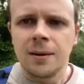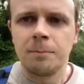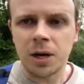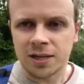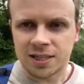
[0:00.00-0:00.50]

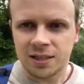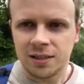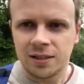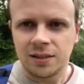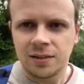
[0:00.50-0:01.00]
But
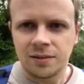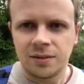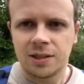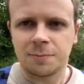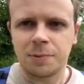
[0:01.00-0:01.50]

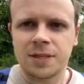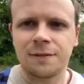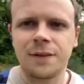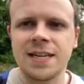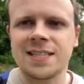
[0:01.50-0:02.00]
the
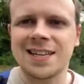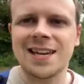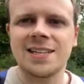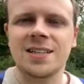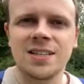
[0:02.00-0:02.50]
defeat at
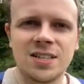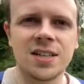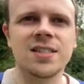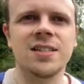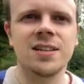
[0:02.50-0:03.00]
Edington
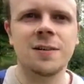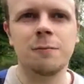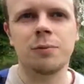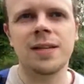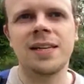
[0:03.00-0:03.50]
doesn't
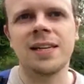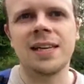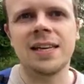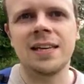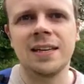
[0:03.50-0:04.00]

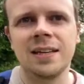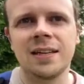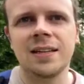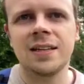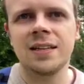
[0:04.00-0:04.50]
completely
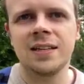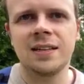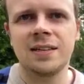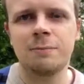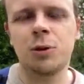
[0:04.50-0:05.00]

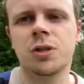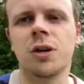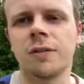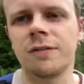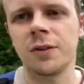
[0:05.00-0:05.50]
put
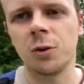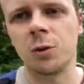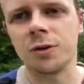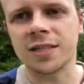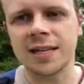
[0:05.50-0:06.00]
off the
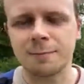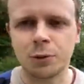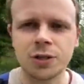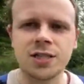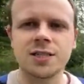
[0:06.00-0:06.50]
Norse. It
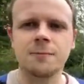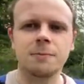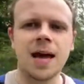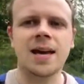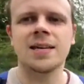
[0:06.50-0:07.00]
pushes them
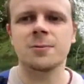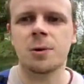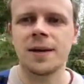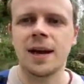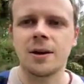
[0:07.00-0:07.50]
back into what
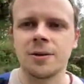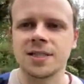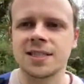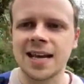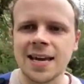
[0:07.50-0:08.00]
we now know as
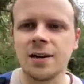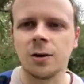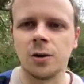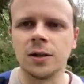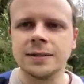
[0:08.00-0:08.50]
the Danelaw.